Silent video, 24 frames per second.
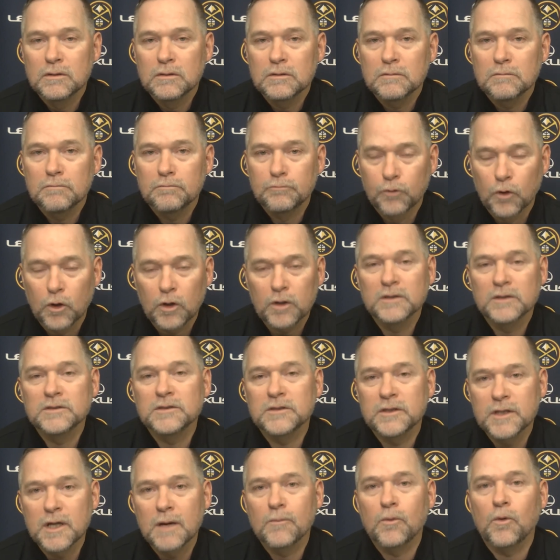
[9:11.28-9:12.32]
Brooklyn's the
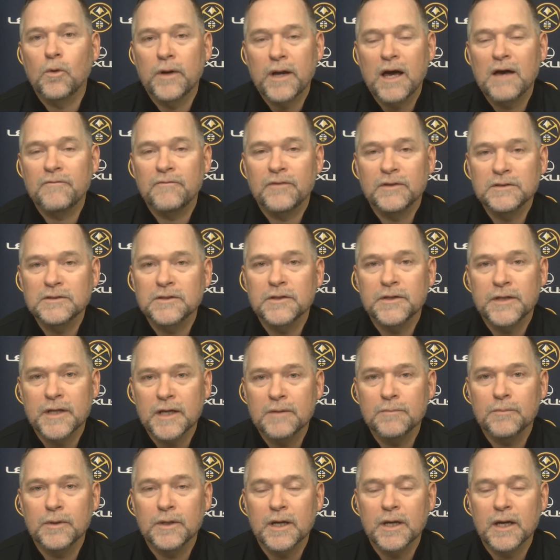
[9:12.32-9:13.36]
number one offense in the
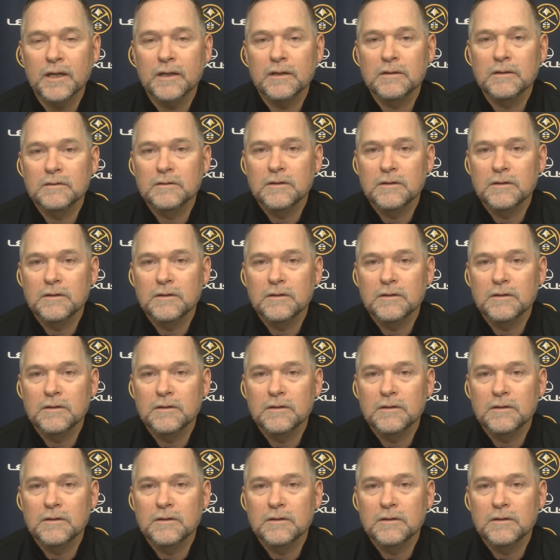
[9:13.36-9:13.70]
NBA.